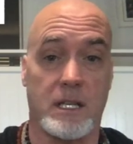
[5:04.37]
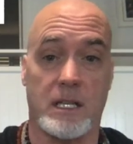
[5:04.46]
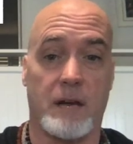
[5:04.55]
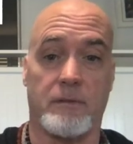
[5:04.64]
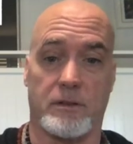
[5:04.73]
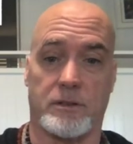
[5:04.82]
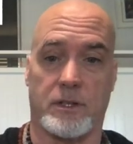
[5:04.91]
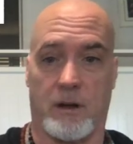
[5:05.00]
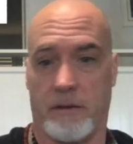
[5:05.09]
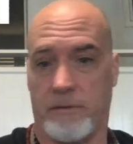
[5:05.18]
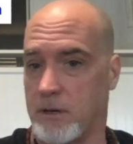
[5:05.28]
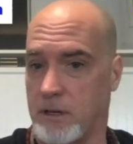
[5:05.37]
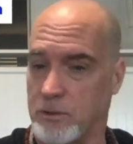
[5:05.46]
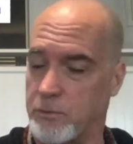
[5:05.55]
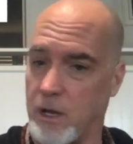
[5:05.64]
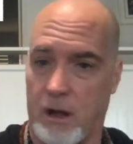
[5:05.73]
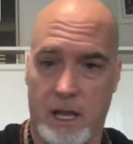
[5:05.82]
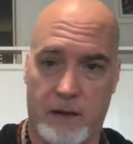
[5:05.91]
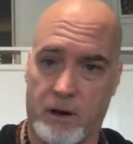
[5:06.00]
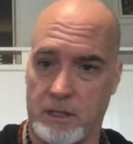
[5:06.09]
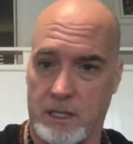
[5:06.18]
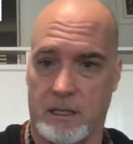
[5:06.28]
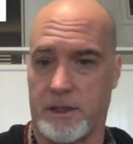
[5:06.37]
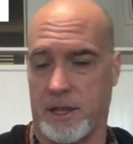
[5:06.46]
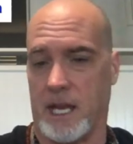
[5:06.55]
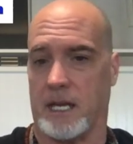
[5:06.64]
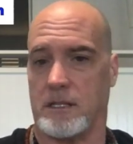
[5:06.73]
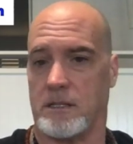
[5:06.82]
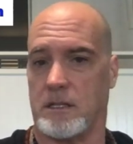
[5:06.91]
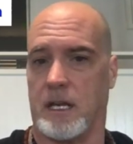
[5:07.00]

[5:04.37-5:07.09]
of levels, you know, because we all have our little things.